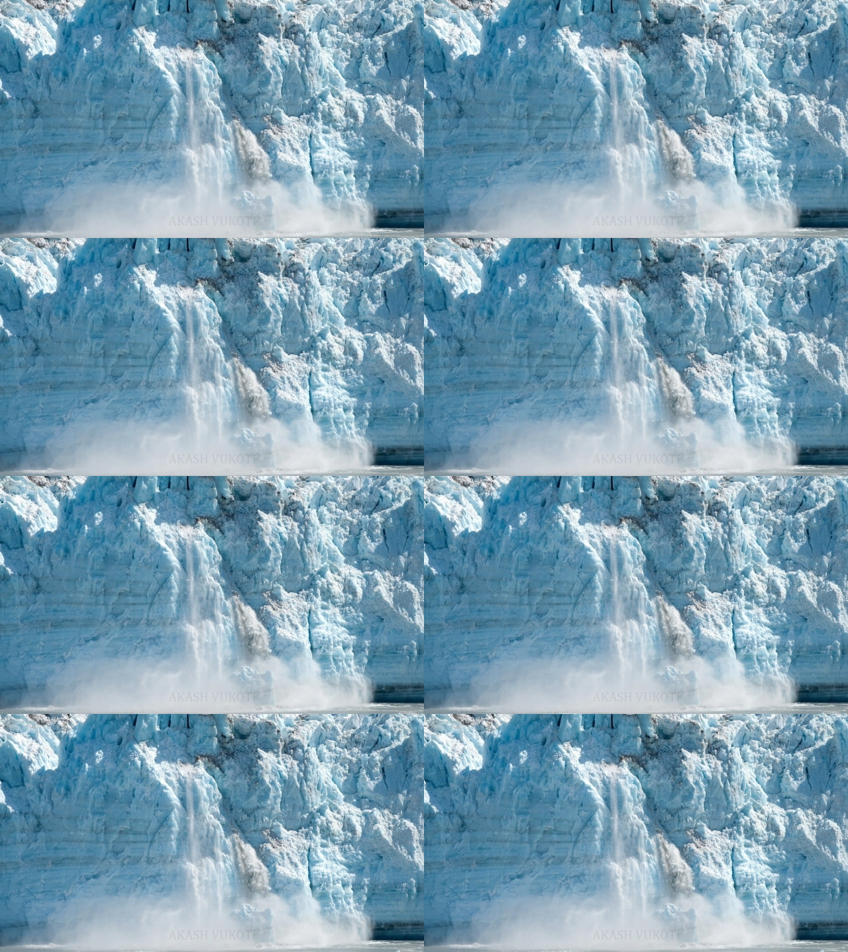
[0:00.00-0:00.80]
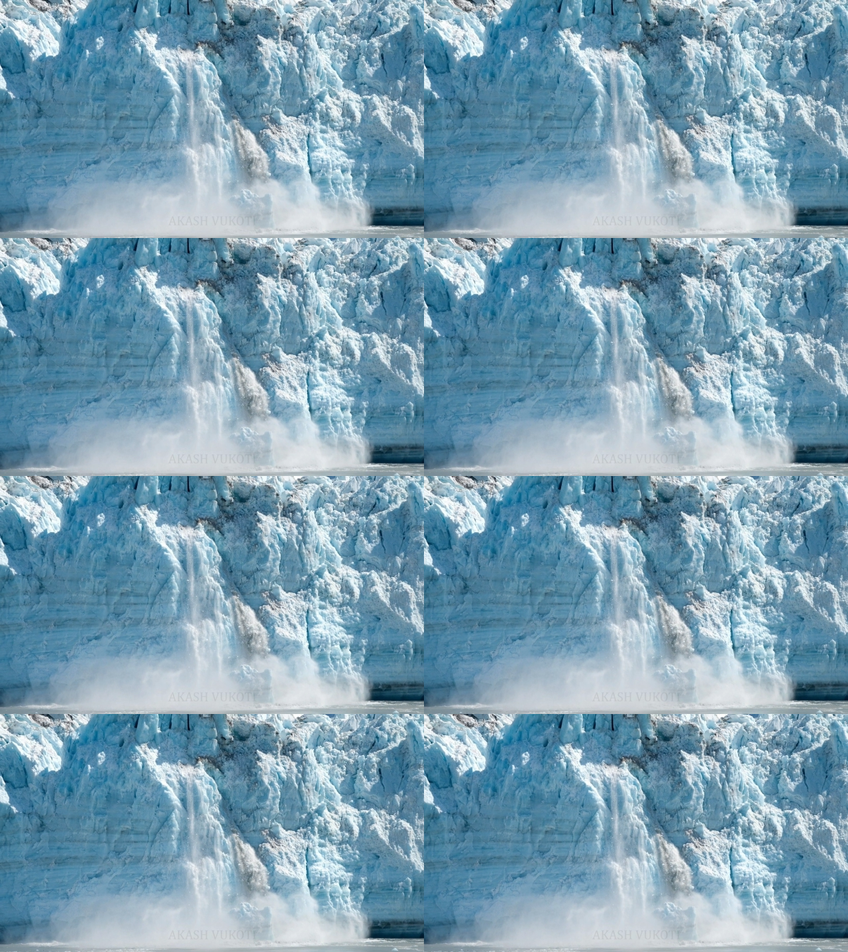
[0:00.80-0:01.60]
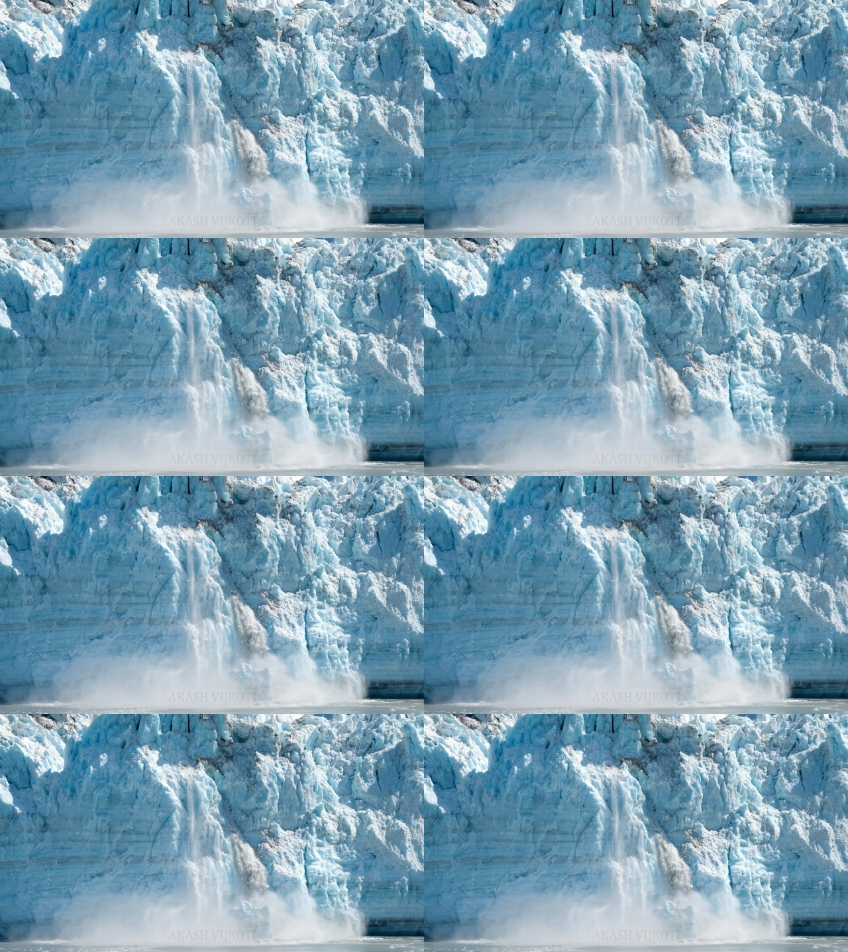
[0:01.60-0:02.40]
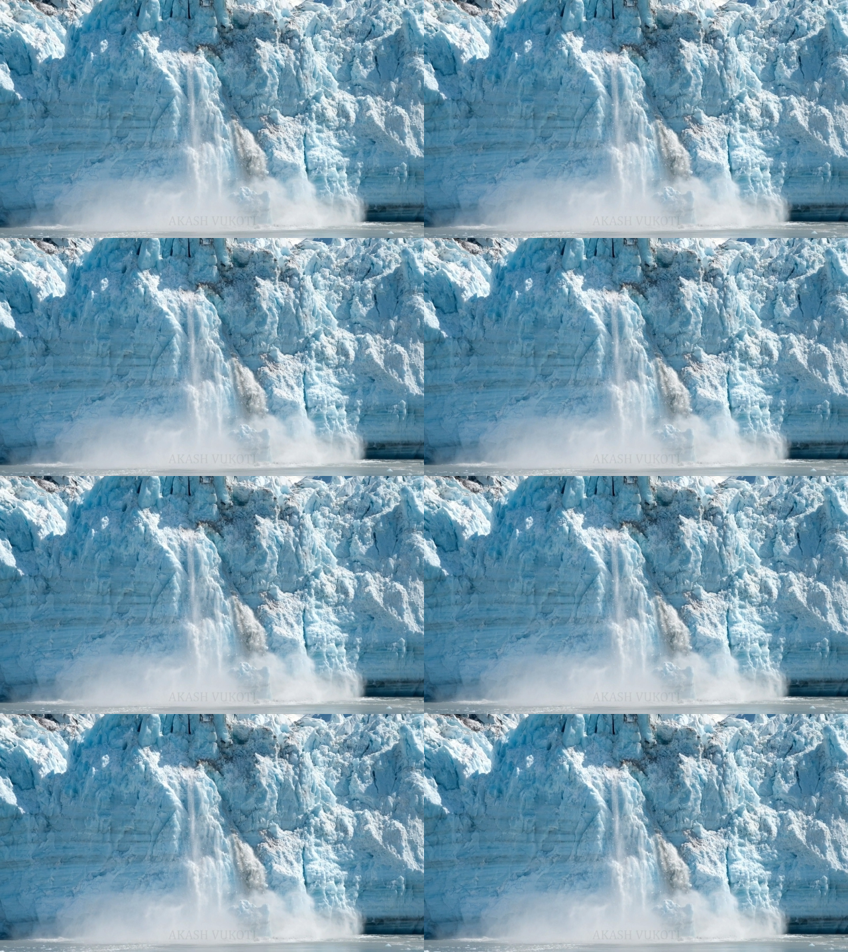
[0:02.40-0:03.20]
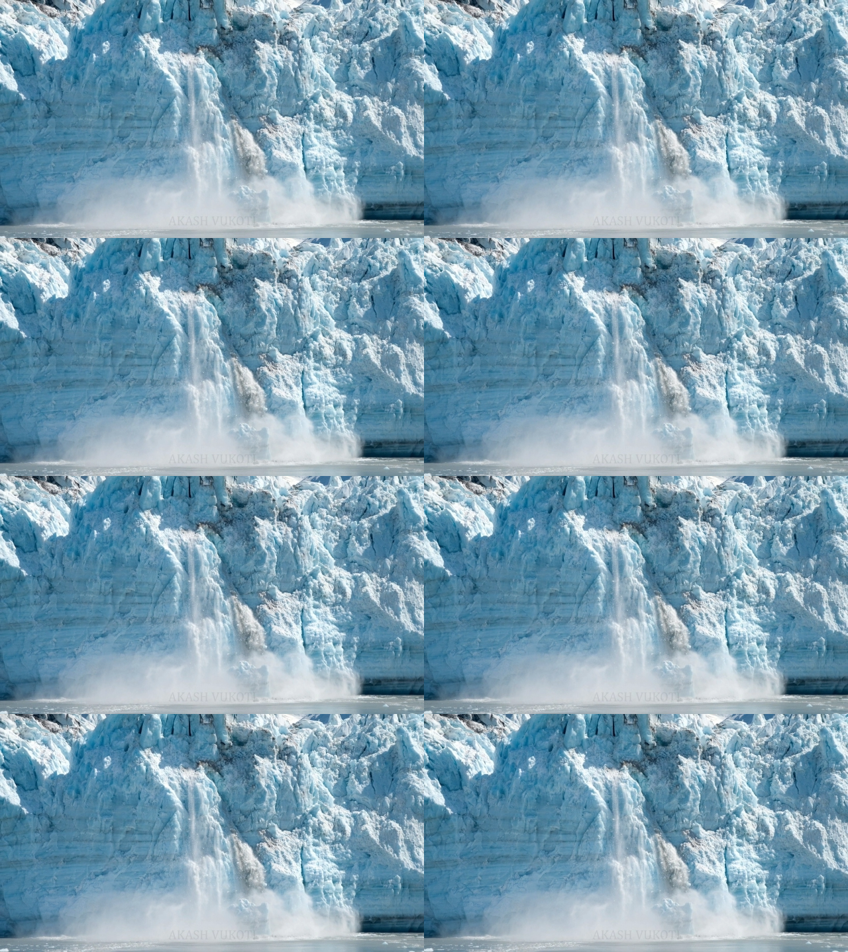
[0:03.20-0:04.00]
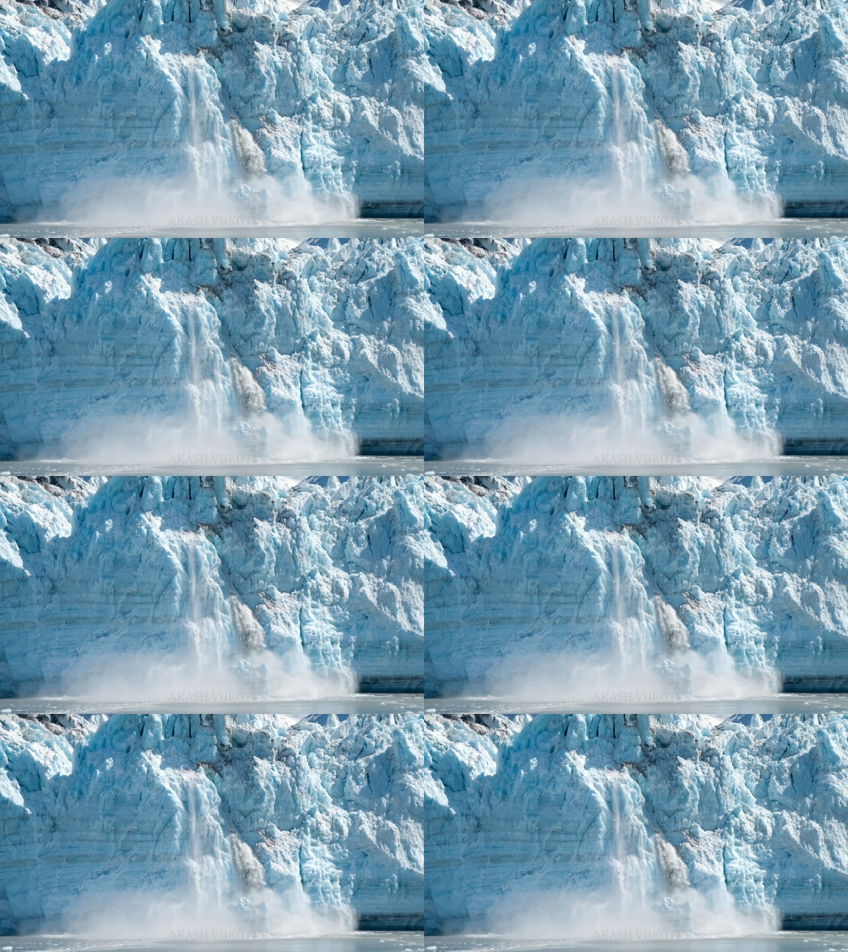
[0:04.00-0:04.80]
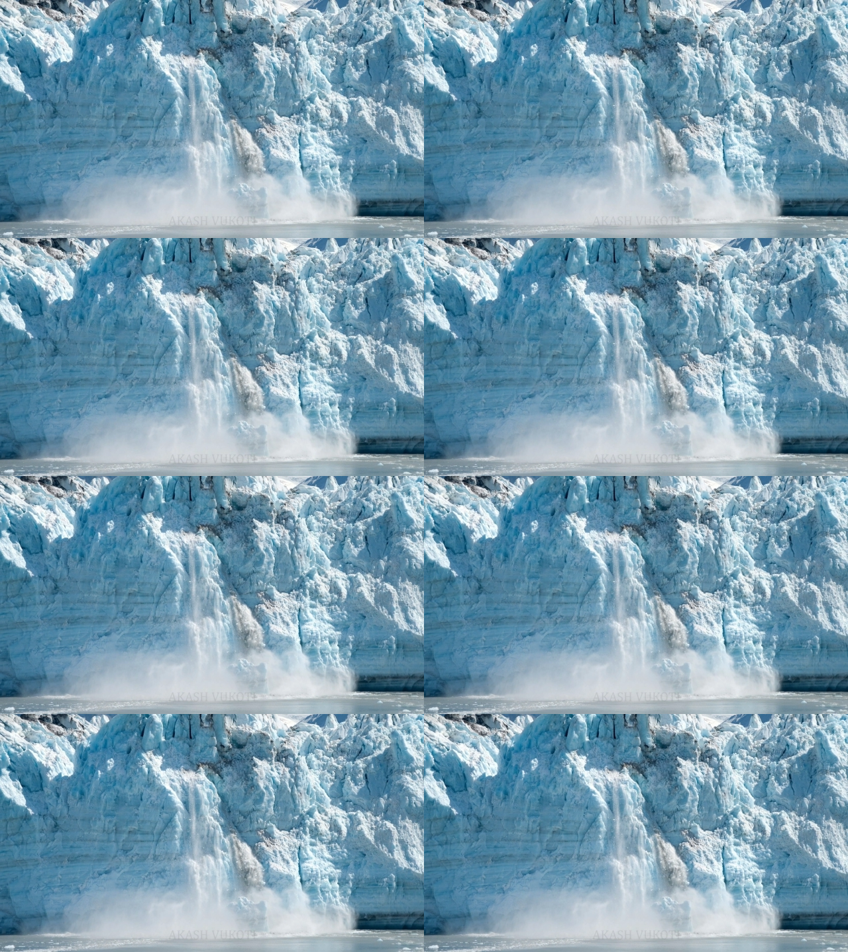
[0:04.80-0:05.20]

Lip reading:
[unreadable: no face in view]